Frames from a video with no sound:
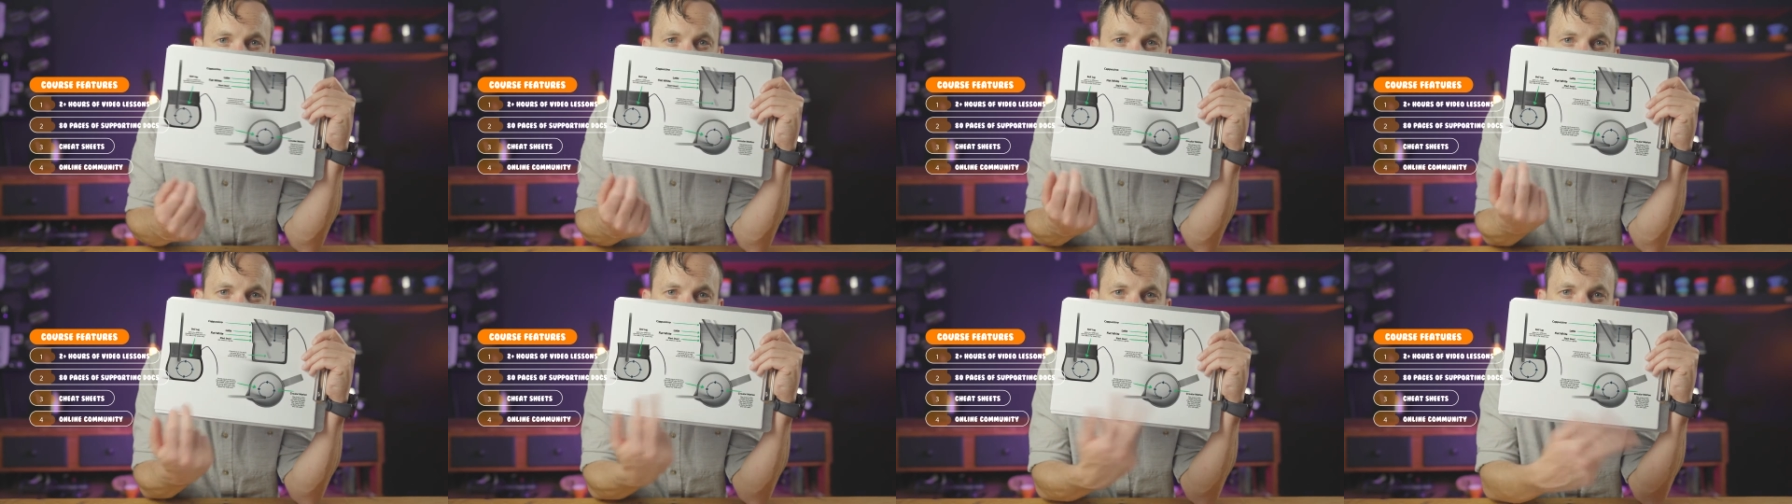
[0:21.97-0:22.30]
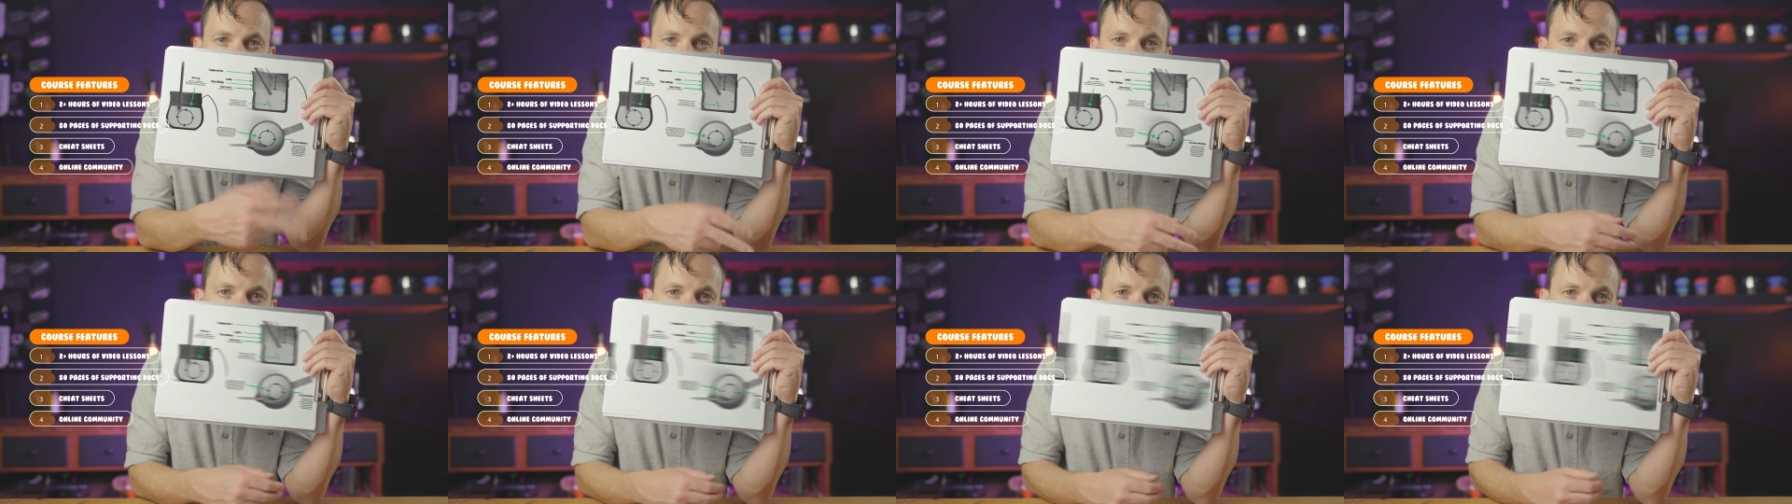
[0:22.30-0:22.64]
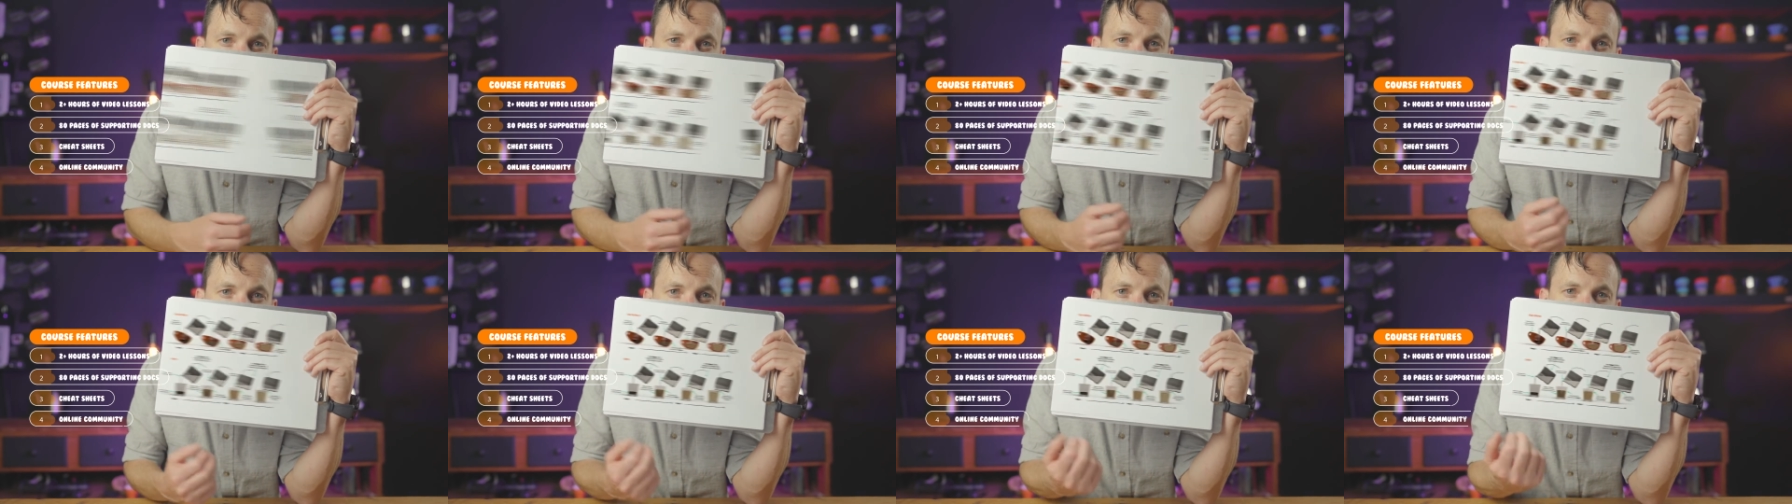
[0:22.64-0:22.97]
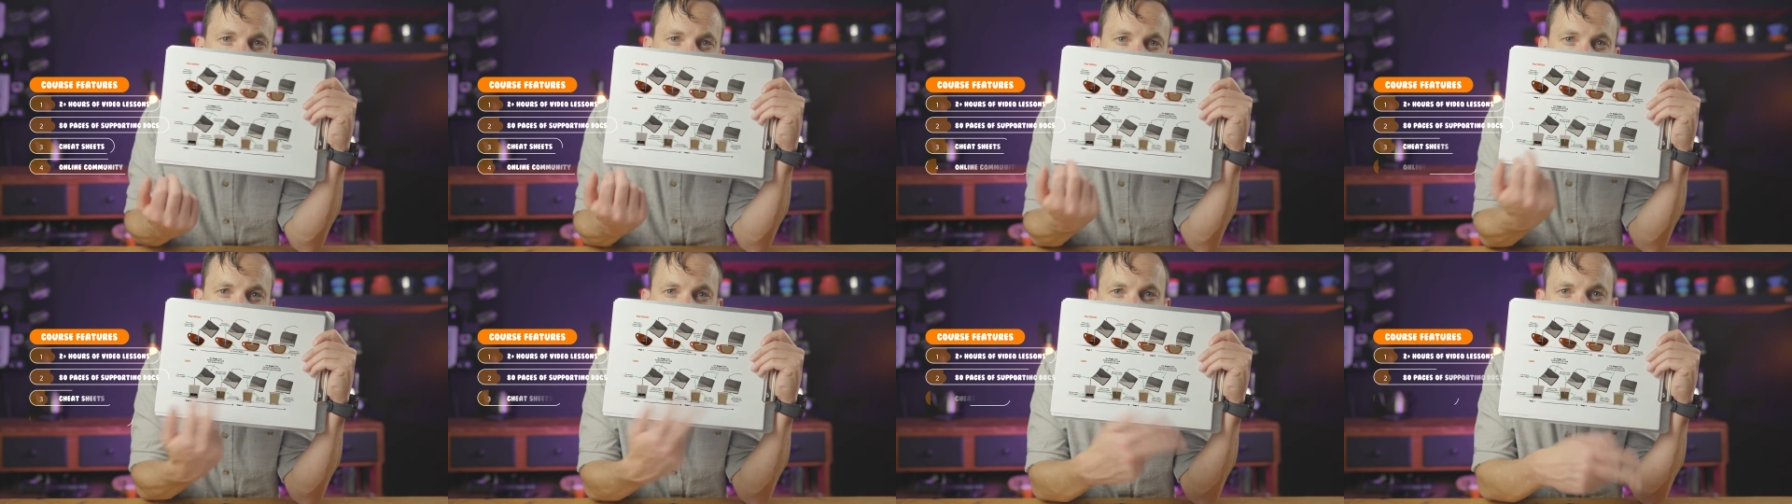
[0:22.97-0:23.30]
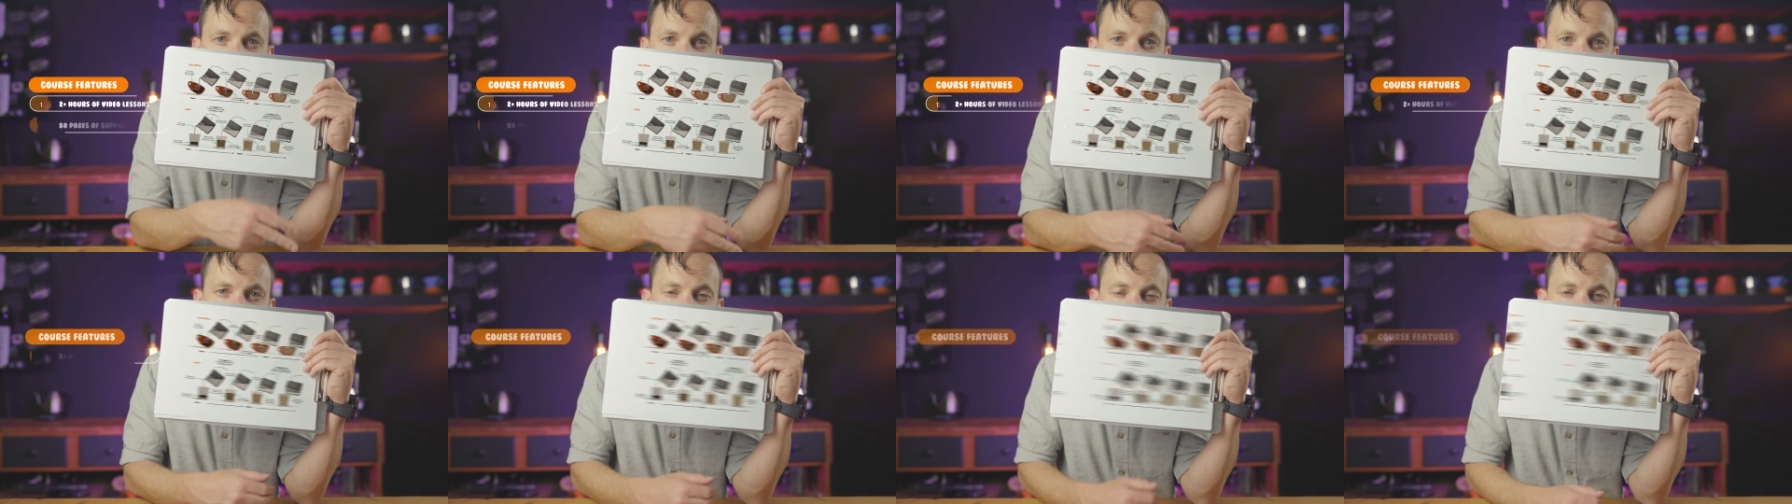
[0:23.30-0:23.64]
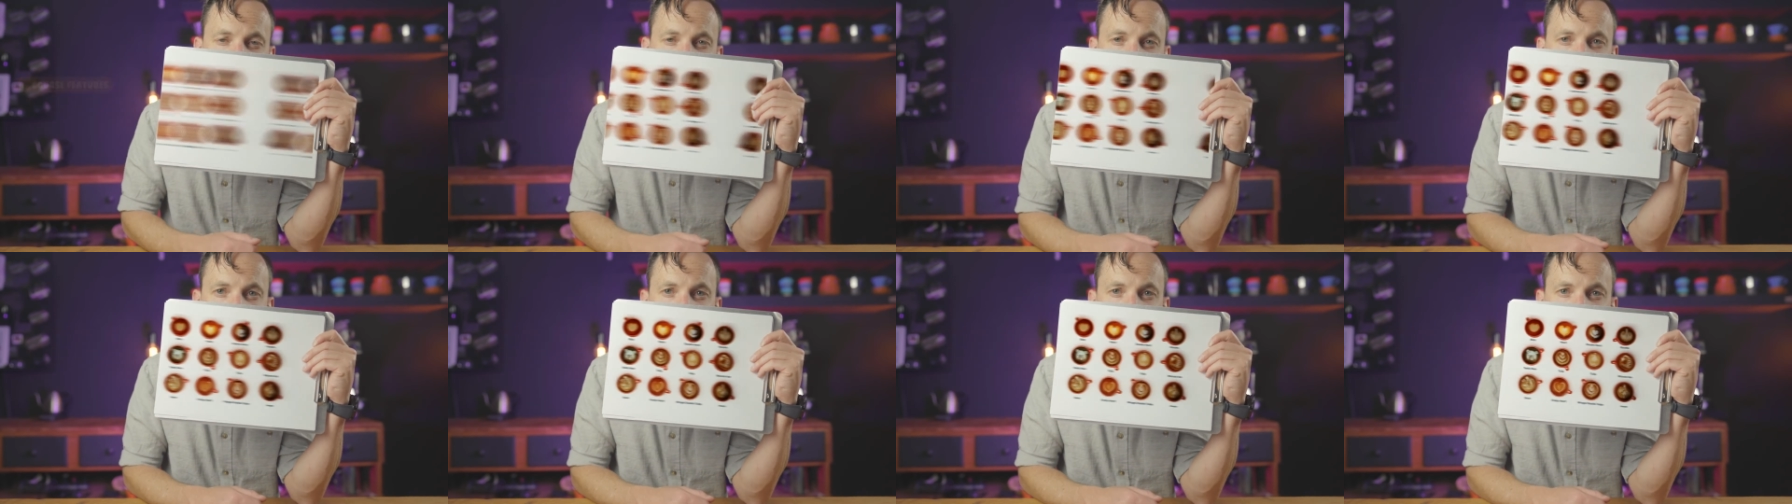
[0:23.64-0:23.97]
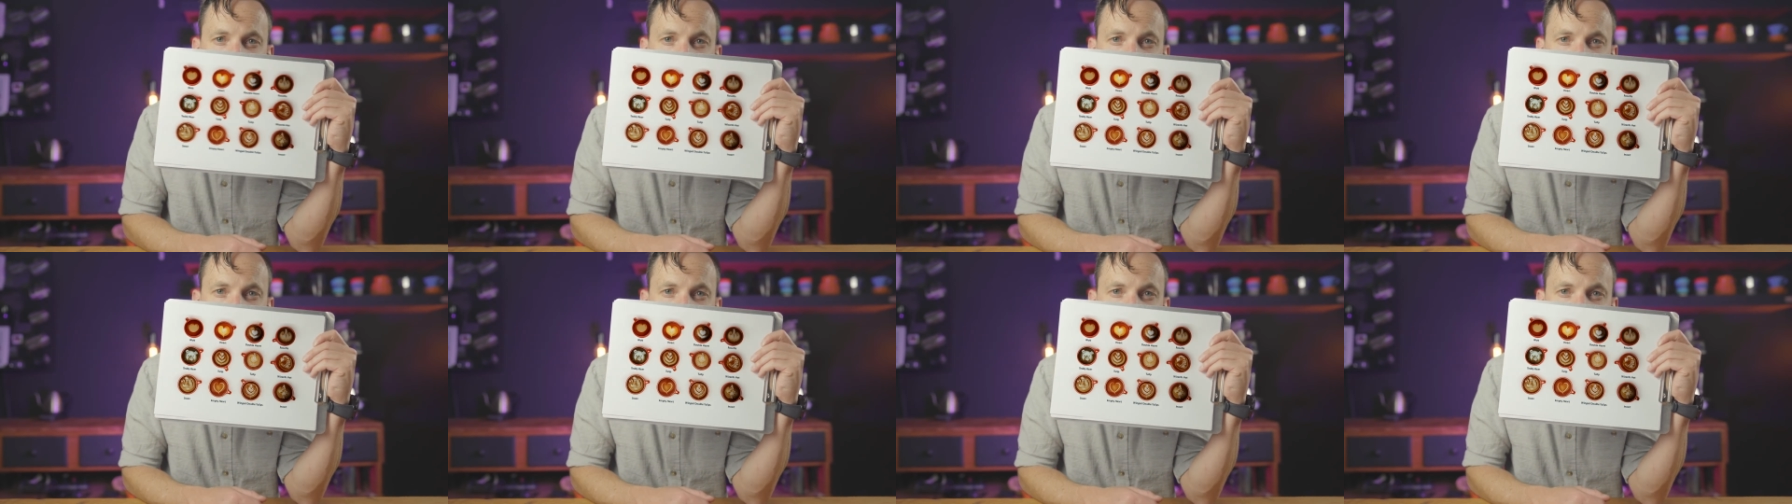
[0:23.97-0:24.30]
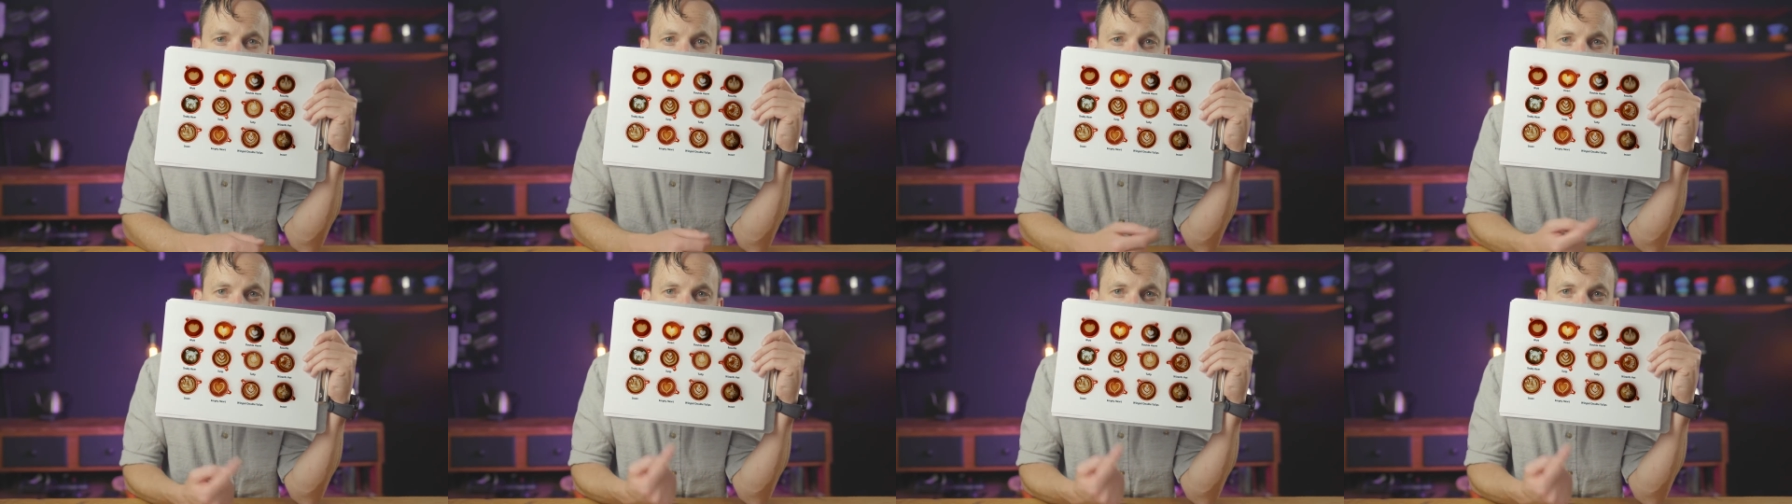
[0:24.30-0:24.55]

and a private community of people learning the same things